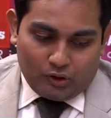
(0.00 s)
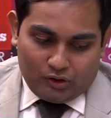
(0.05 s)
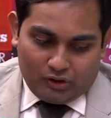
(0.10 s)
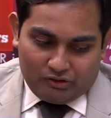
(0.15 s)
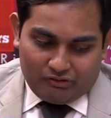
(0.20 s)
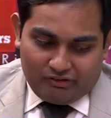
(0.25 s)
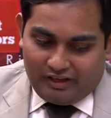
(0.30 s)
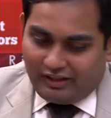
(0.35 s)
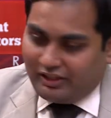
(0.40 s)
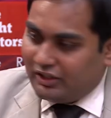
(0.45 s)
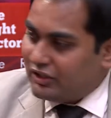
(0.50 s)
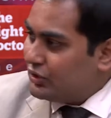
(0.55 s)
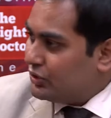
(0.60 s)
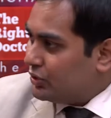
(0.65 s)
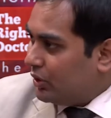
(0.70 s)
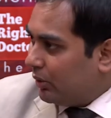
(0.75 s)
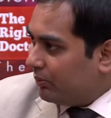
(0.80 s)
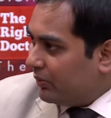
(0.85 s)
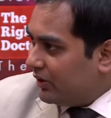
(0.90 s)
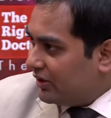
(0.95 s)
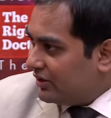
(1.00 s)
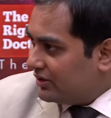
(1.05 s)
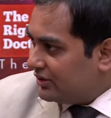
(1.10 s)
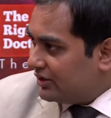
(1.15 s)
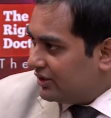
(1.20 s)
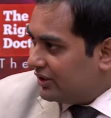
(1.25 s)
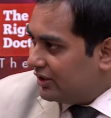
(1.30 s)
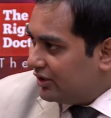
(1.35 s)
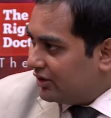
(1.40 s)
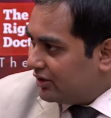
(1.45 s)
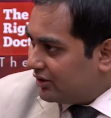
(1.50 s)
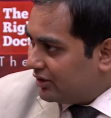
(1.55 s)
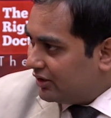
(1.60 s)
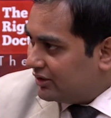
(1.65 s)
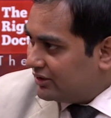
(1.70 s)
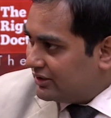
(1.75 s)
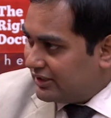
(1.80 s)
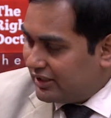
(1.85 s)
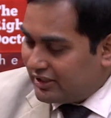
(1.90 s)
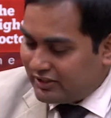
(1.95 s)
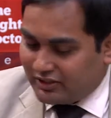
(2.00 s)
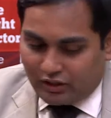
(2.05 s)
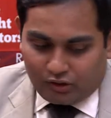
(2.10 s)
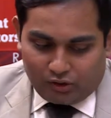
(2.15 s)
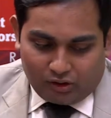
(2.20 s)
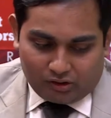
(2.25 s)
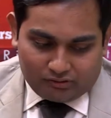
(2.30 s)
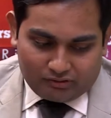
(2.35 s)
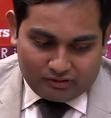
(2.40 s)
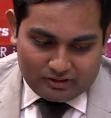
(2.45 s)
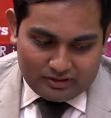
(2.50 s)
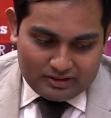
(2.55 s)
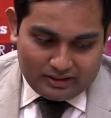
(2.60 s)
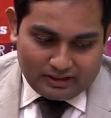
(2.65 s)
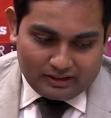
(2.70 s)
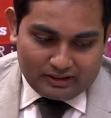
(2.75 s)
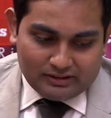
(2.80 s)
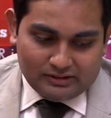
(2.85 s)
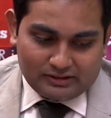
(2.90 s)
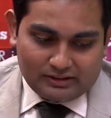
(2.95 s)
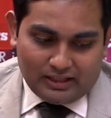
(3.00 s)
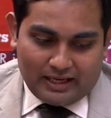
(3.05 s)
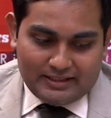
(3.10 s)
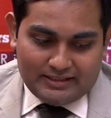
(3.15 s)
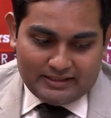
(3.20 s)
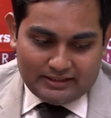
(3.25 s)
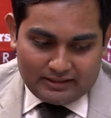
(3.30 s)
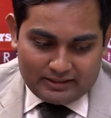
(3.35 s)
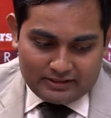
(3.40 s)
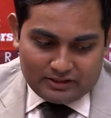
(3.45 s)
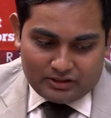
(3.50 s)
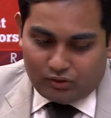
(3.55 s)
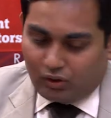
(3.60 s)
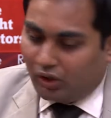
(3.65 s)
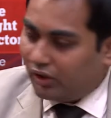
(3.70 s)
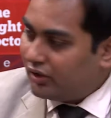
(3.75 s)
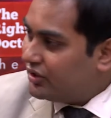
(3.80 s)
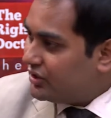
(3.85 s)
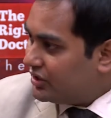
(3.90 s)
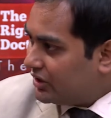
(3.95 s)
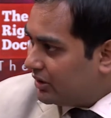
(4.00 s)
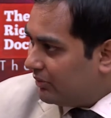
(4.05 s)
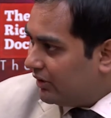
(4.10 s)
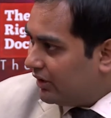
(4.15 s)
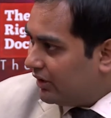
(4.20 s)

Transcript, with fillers: on various topics here in CSI conference that is ICDs in non-ischemic